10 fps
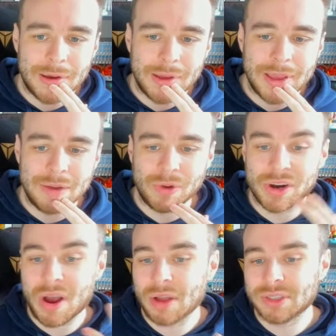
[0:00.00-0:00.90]
In
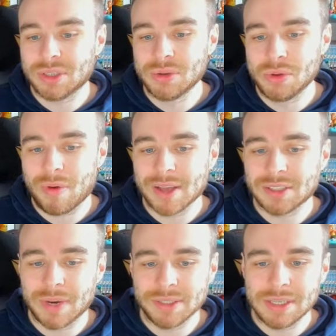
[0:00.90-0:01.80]
regards to the rest
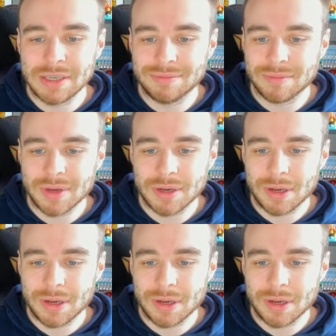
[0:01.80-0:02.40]
of my team,